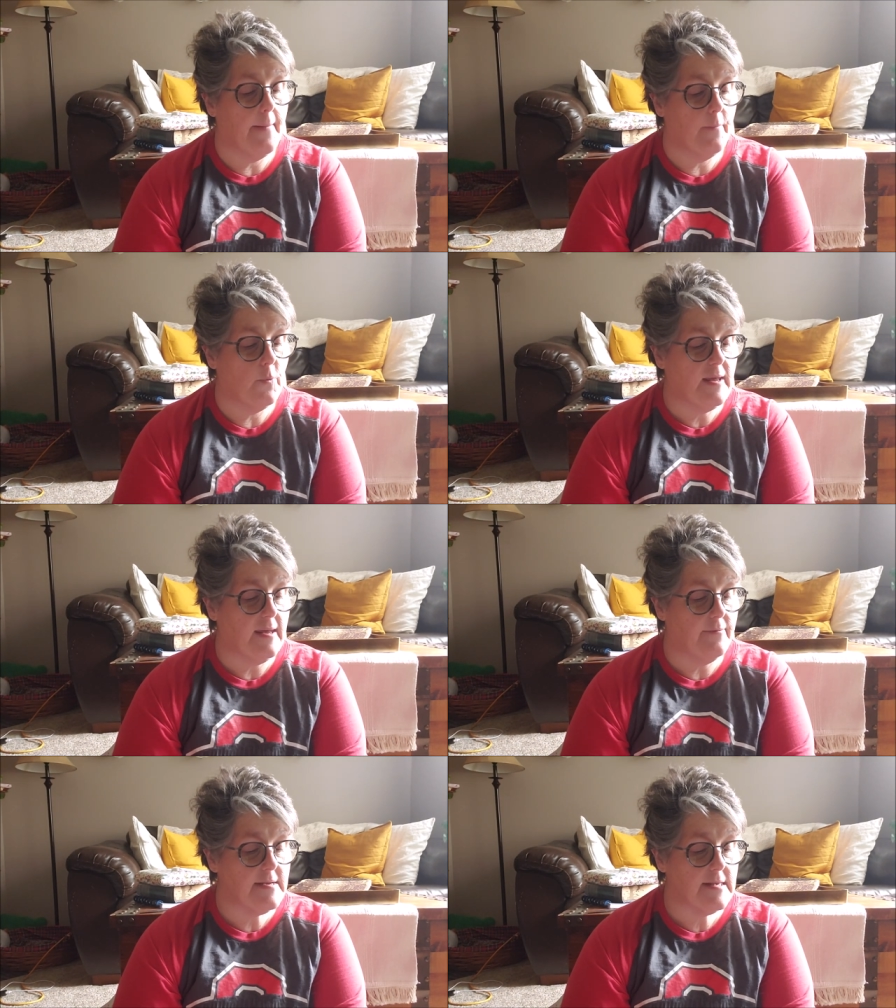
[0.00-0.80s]
Um,
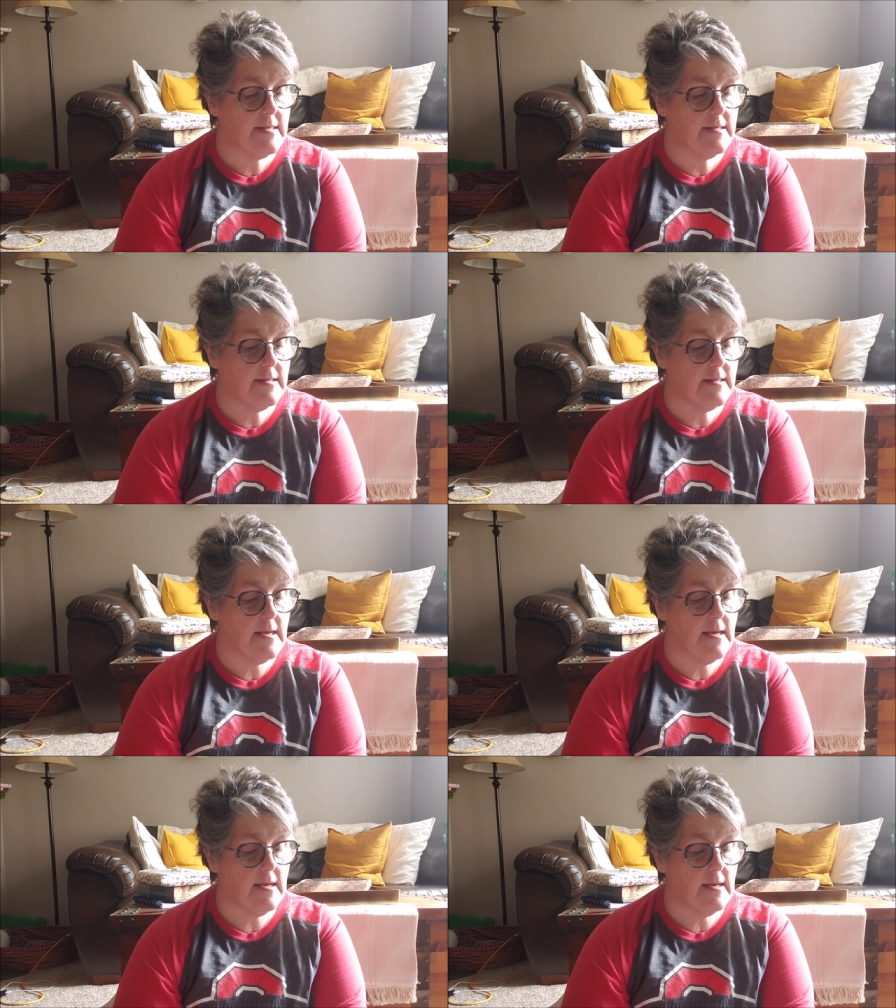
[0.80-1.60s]
we received
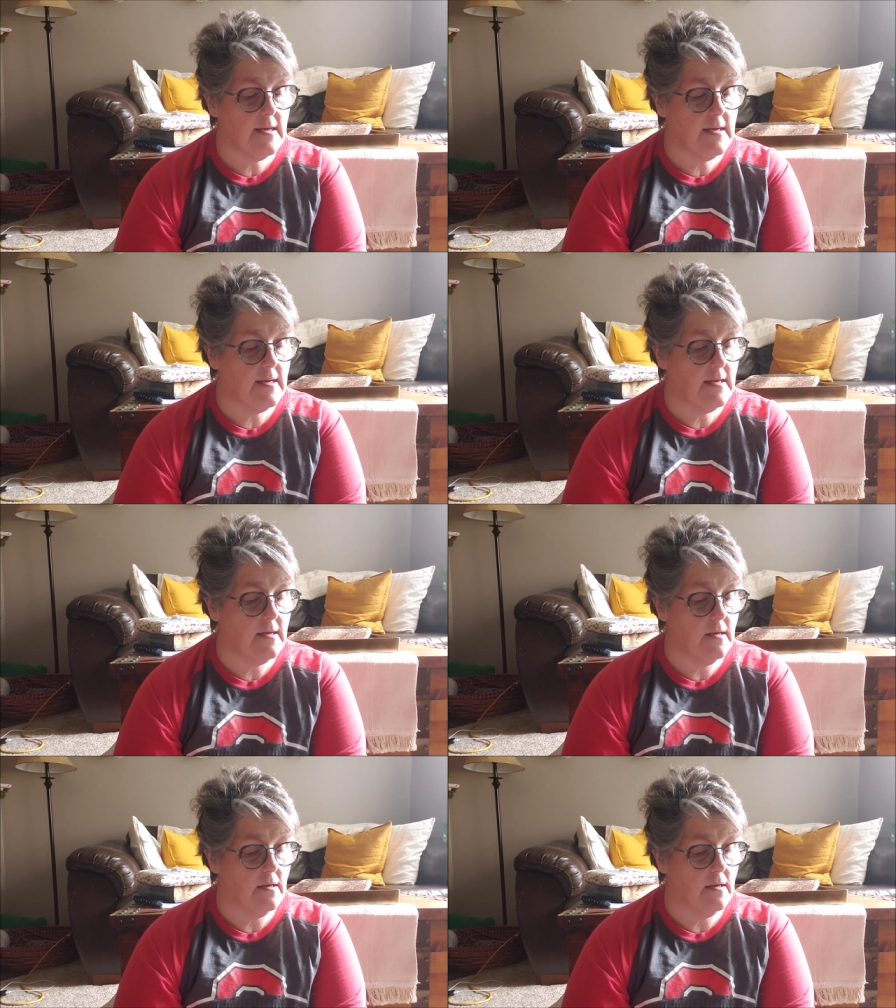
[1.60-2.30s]
received.